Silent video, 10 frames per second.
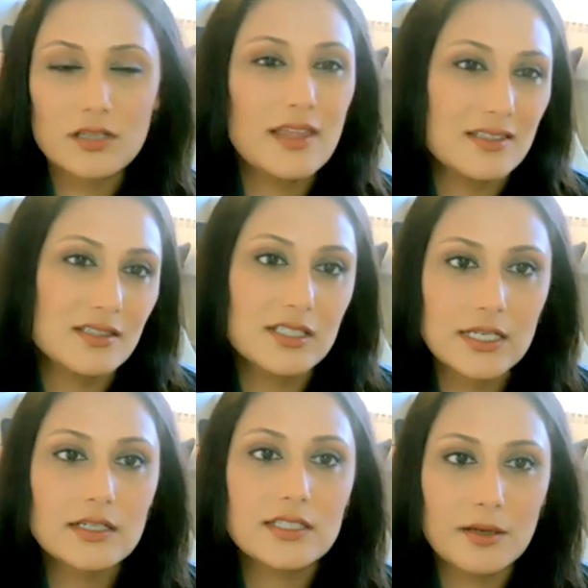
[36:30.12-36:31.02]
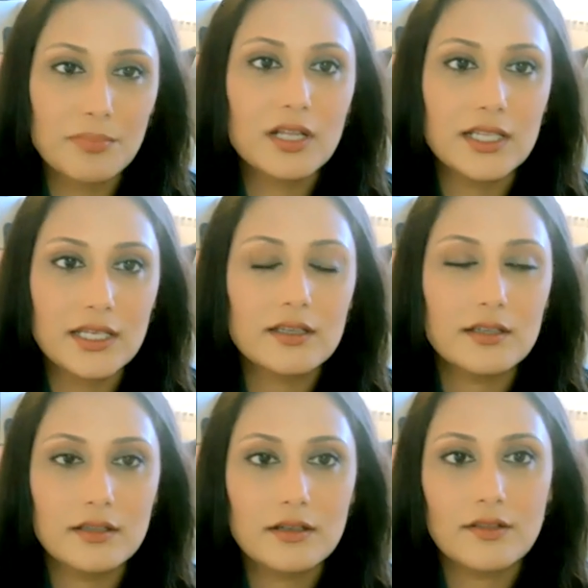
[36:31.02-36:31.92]
That's
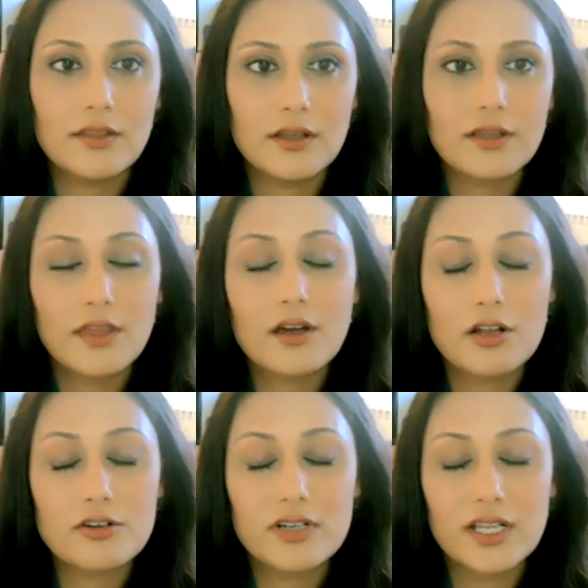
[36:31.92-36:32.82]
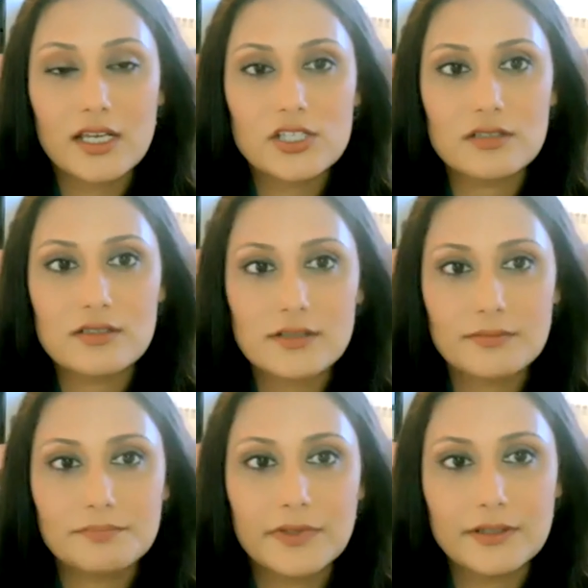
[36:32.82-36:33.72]
typically the contraindications.
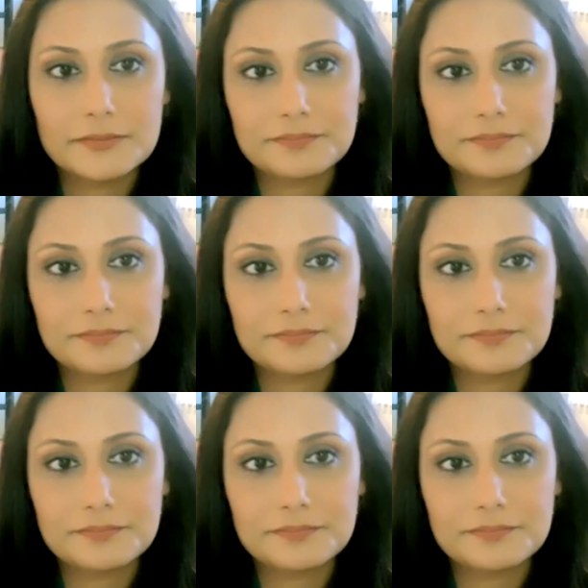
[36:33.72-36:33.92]
Yeah.